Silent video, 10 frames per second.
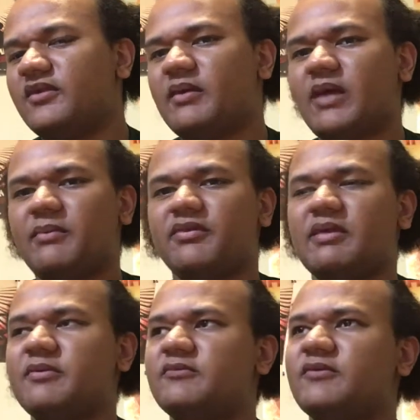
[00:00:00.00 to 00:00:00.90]
I'm
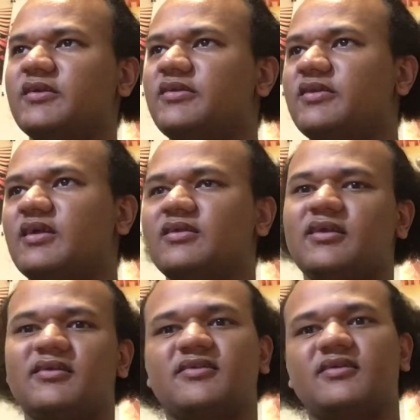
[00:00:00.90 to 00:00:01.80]
sleeping with
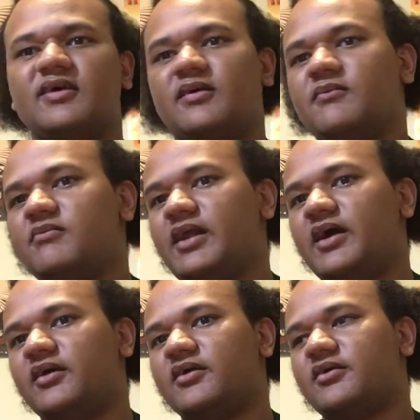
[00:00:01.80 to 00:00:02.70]
this
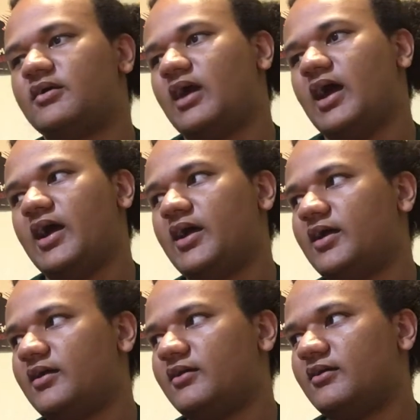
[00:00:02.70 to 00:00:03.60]
black
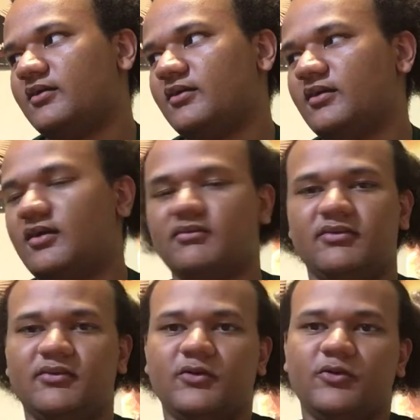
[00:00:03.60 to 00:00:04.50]
guy,
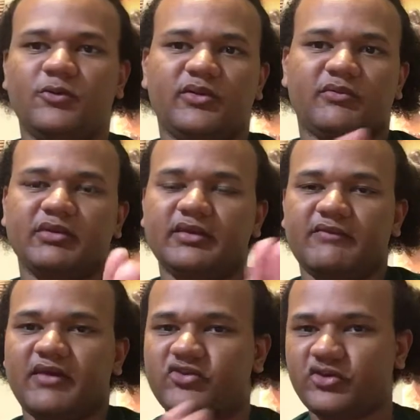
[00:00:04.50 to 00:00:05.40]
and who is completely
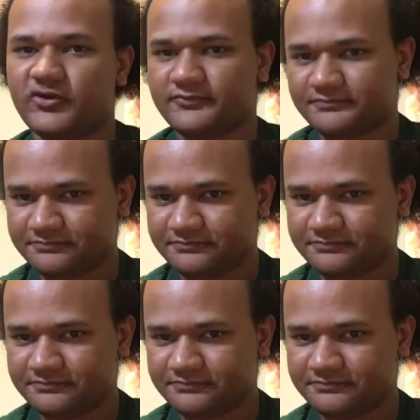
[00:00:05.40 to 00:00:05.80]
fictional.